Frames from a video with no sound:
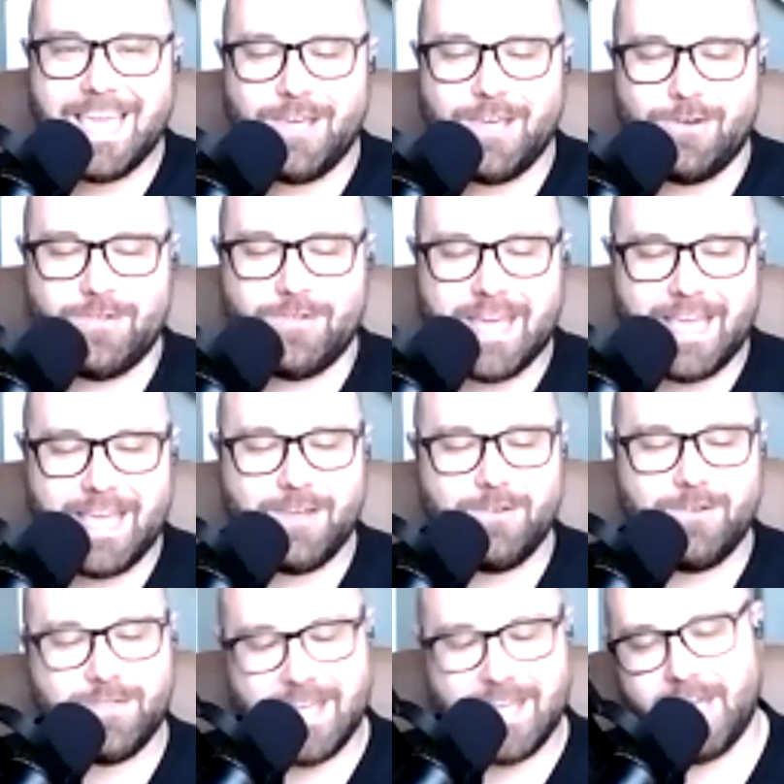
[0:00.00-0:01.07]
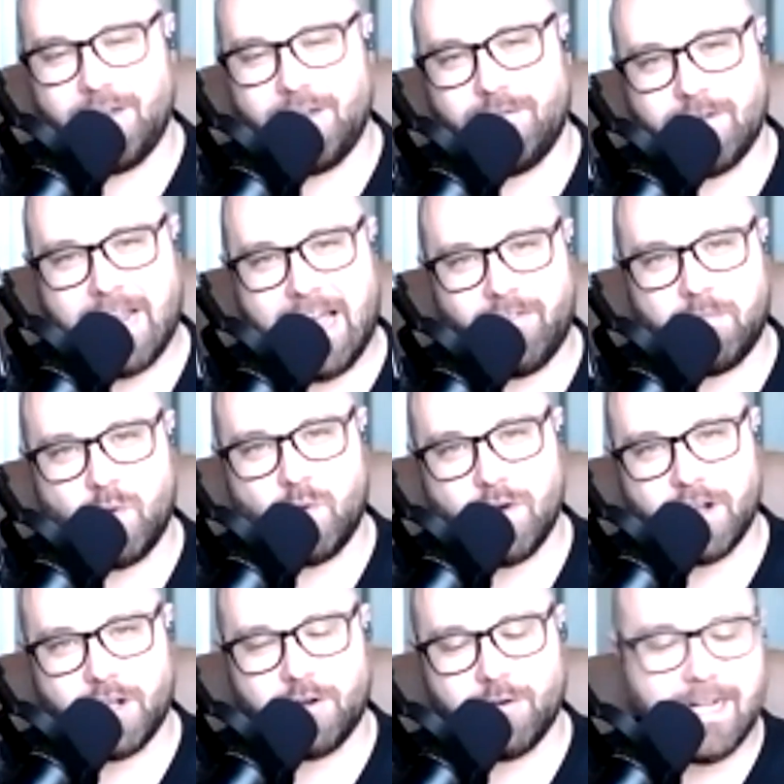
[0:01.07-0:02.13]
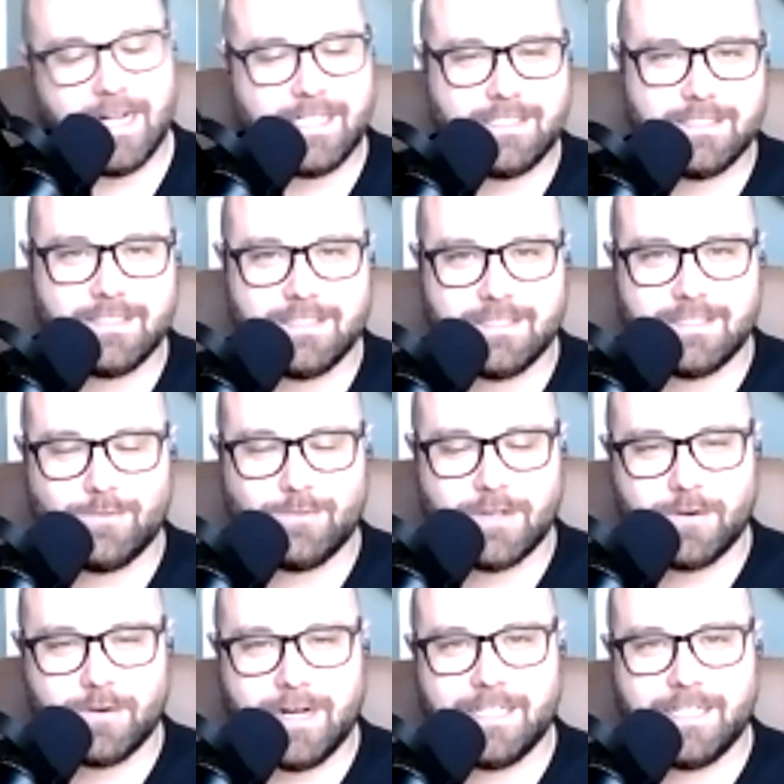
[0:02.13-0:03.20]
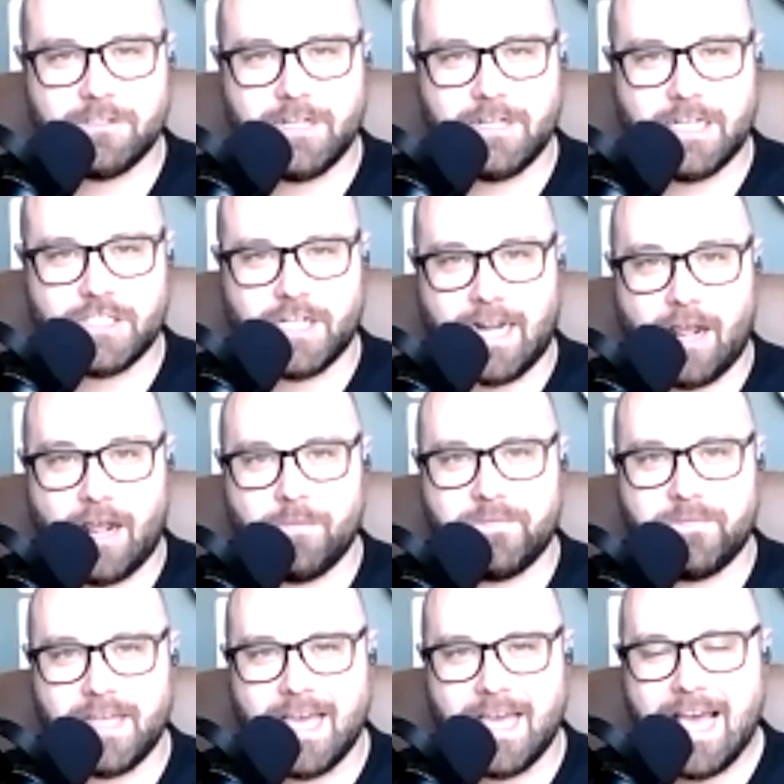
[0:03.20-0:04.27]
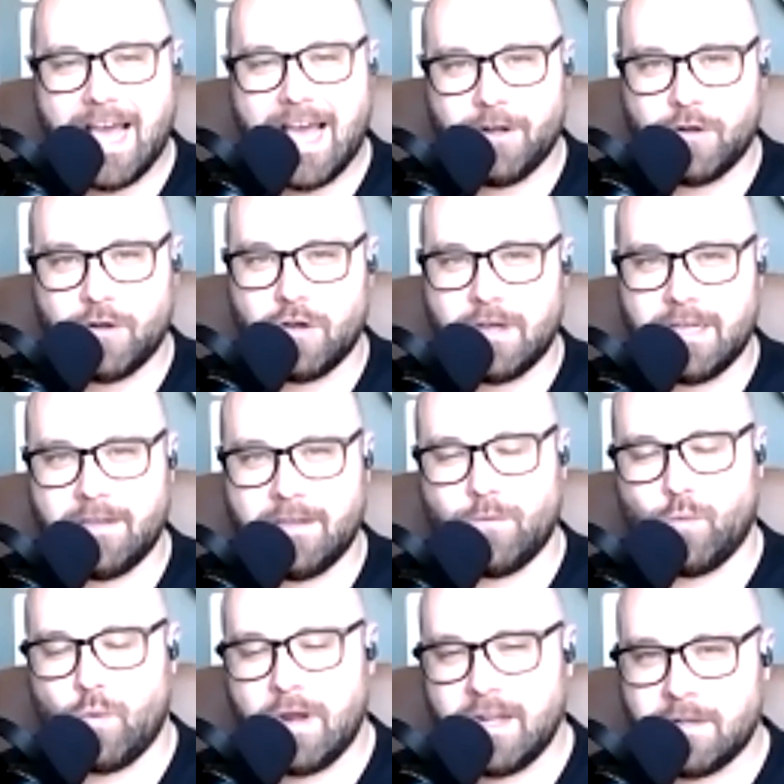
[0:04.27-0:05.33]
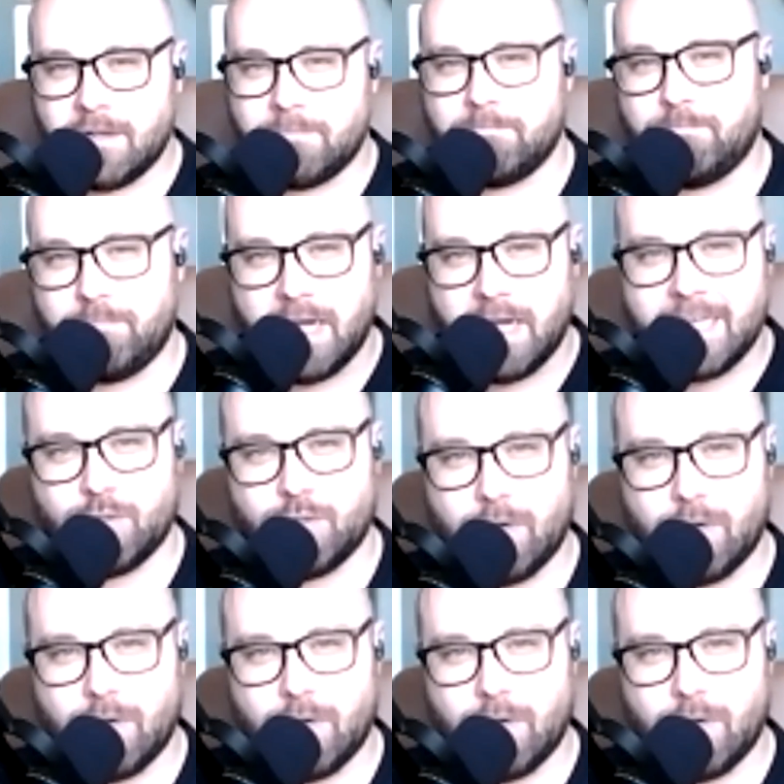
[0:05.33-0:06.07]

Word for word: you, thank you, thank you for having me. What a great, uh, what a great introduction. And hopefully, I don't know what bucket do